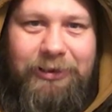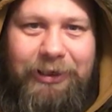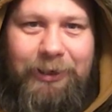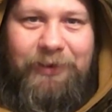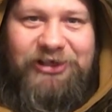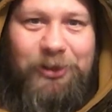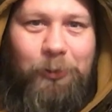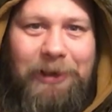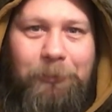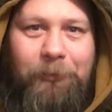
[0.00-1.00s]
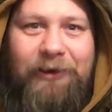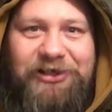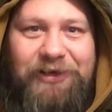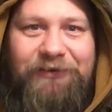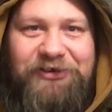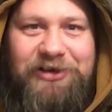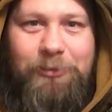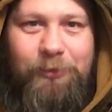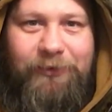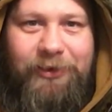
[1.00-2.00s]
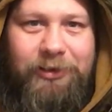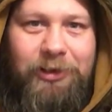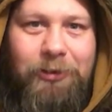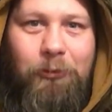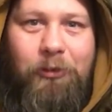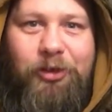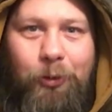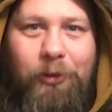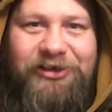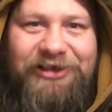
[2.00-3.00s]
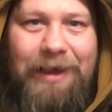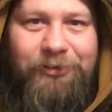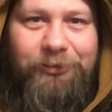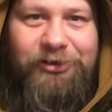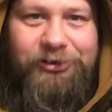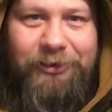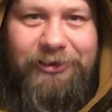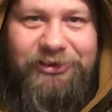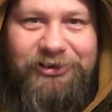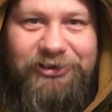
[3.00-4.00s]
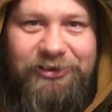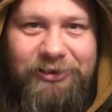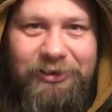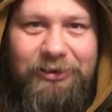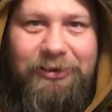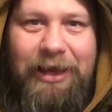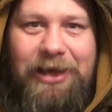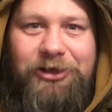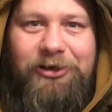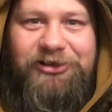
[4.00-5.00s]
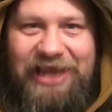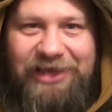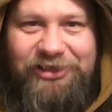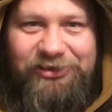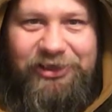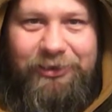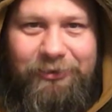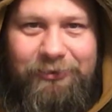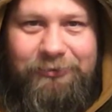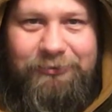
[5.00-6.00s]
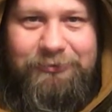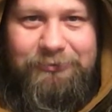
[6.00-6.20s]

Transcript: You know, is this a really progressive Disney movie where Thor's a damsel in distress and John Saxon is a hero?